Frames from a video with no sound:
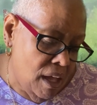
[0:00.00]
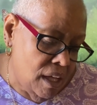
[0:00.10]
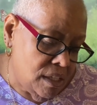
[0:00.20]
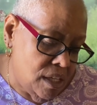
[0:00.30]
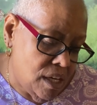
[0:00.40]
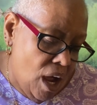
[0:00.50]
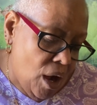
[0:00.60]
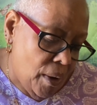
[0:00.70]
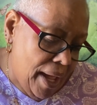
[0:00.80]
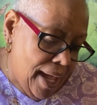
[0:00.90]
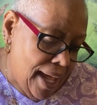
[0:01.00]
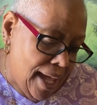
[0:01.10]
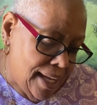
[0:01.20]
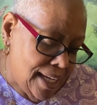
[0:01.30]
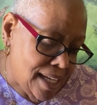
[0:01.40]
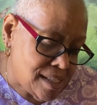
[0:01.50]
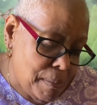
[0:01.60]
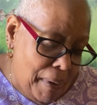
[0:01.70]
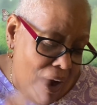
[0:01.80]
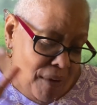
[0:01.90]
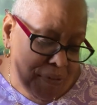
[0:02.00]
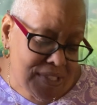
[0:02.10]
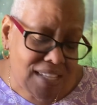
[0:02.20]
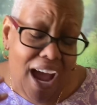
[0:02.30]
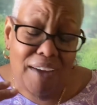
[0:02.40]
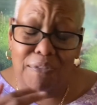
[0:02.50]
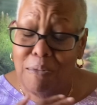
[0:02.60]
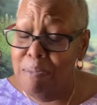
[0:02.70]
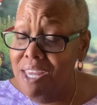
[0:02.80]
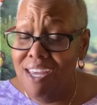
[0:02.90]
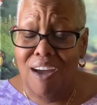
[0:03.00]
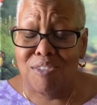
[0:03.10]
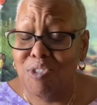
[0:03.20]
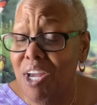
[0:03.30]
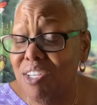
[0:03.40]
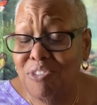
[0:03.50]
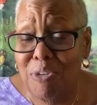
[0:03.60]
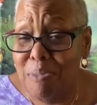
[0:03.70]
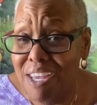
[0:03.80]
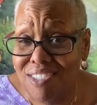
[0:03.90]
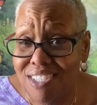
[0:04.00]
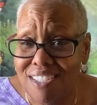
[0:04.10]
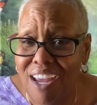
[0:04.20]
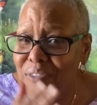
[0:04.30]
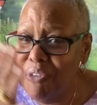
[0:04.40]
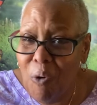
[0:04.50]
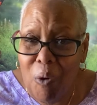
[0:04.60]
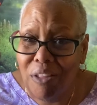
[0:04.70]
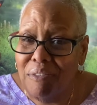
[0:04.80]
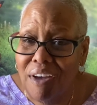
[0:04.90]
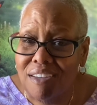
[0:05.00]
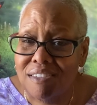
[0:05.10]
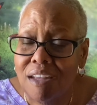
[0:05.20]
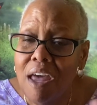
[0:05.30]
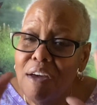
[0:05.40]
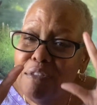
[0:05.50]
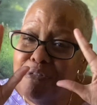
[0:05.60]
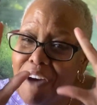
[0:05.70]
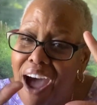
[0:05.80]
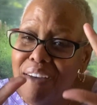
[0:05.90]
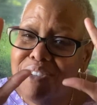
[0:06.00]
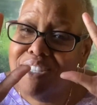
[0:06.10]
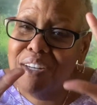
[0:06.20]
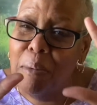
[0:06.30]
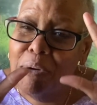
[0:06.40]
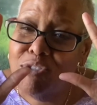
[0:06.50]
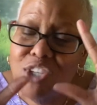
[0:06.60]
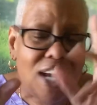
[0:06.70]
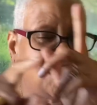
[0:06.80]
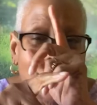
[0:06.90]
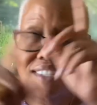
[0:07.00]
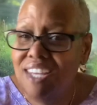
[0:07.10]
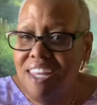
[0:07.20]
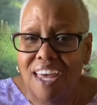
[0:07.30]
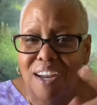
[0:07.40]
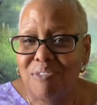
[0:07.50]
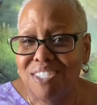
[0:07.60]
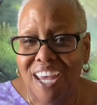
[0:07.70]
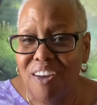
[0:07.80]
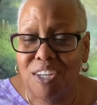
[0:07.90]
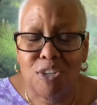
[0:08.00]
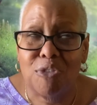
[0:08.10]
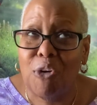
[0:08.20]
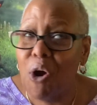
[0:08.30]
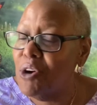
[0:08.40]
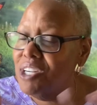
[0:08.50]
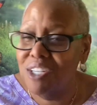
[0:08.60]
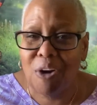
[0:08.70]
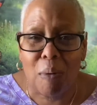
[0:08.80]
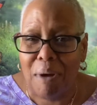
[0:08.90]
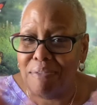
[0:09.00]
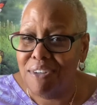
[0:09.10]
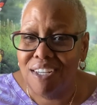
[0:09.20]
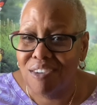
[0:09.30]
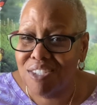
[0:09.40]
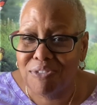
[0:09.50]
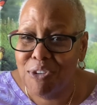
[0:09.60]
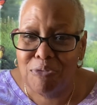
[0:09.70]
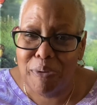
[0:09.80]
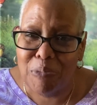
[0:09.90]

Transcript: And it's a powerful sign for me of transformation and for all of us. 5 is the number of change. I say that every day on here. You've heard it in all my videos if you've been